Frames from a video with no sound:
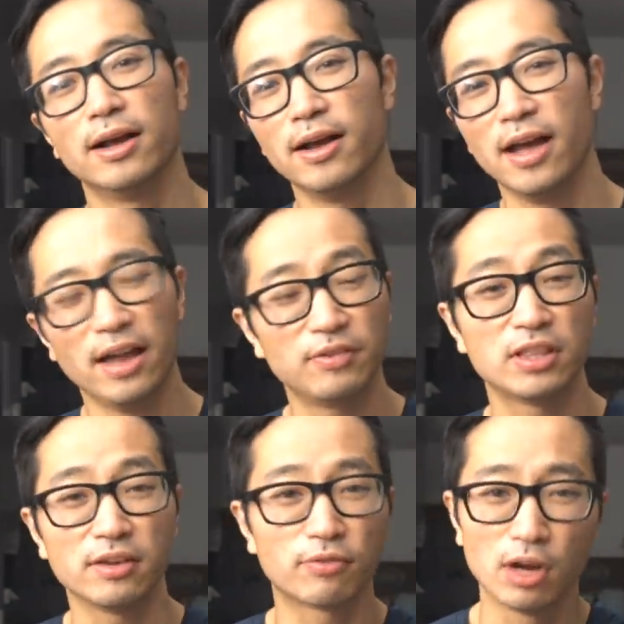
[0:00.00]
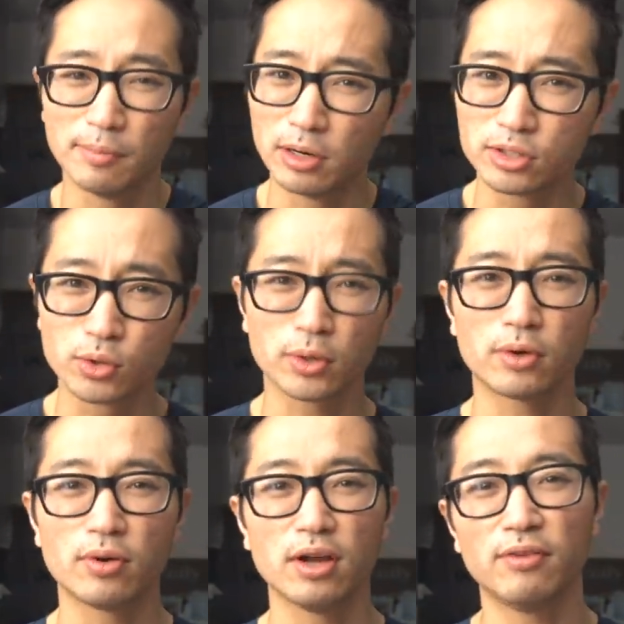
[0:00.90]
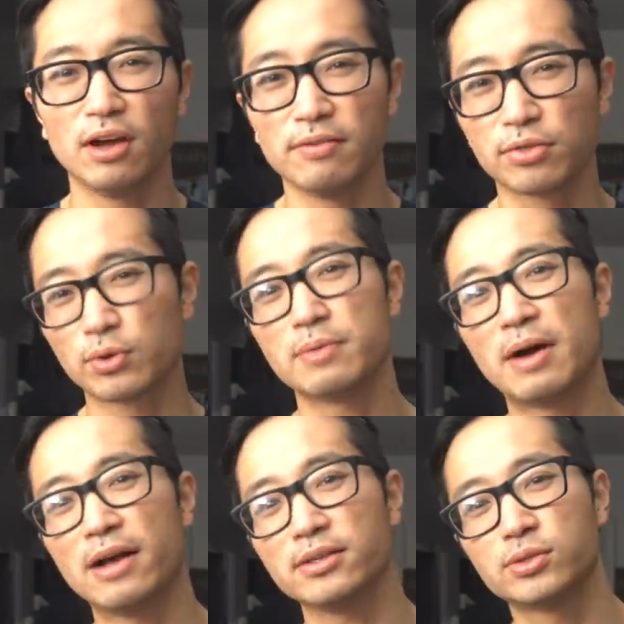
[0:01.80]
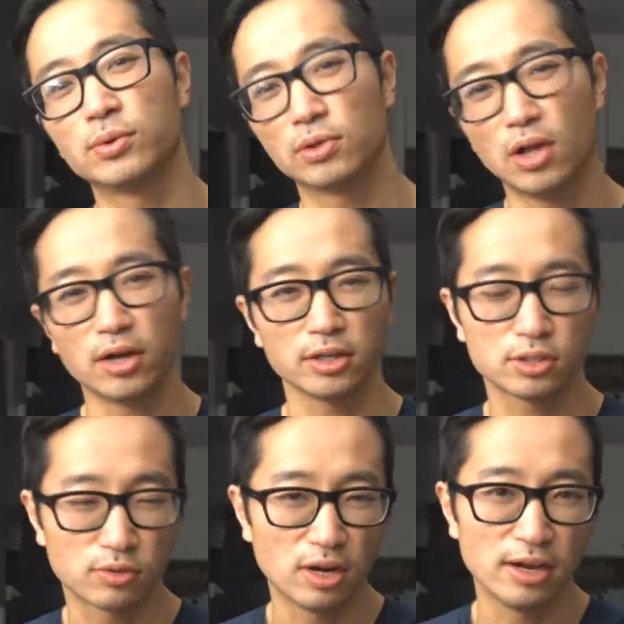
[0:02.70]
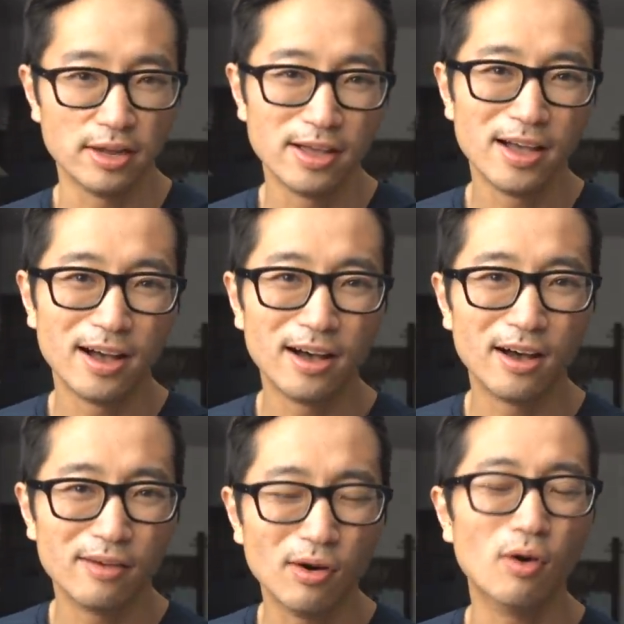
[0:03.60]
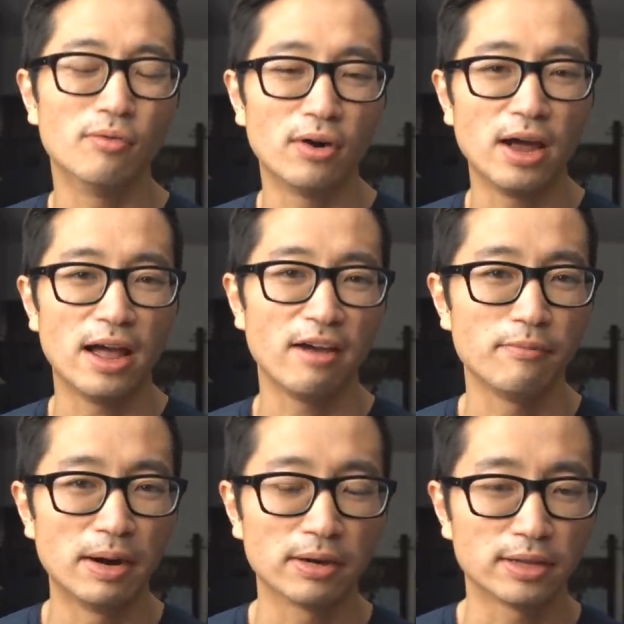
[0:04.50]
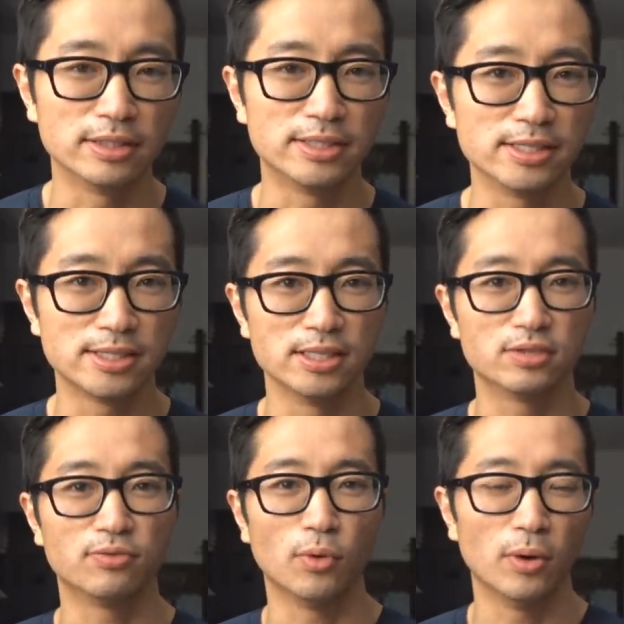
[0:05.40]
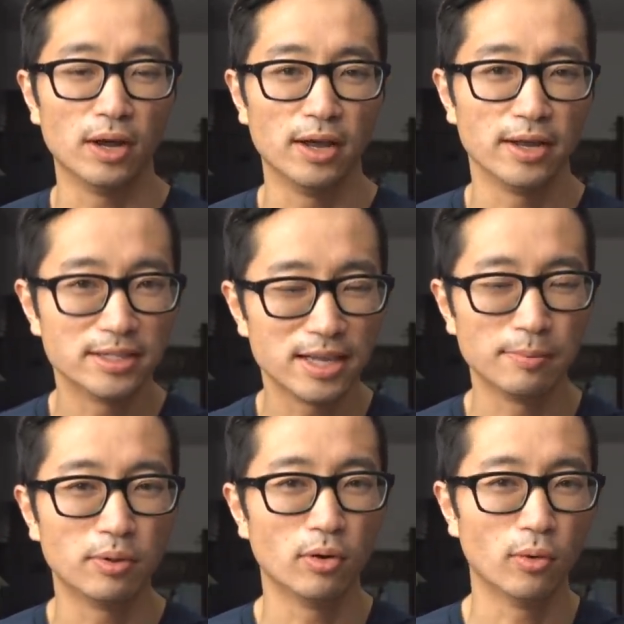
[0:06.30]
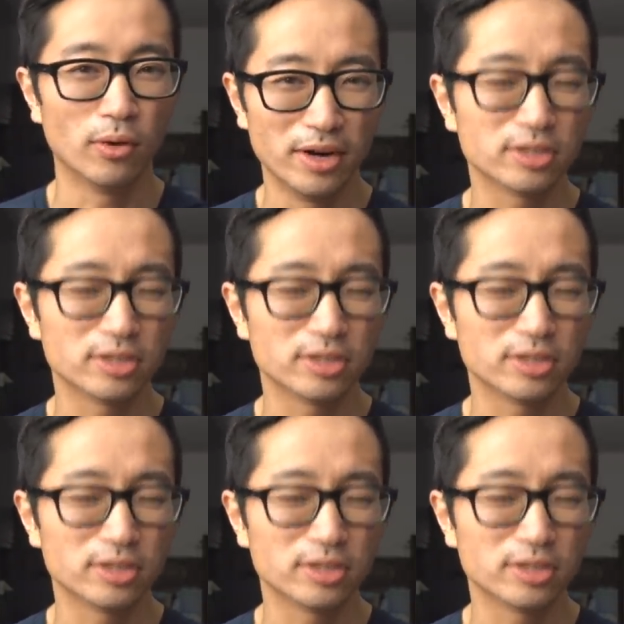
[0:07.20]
Everything from a shorter run of 3 miles to a longest run of over a half marathon distance for a tempo or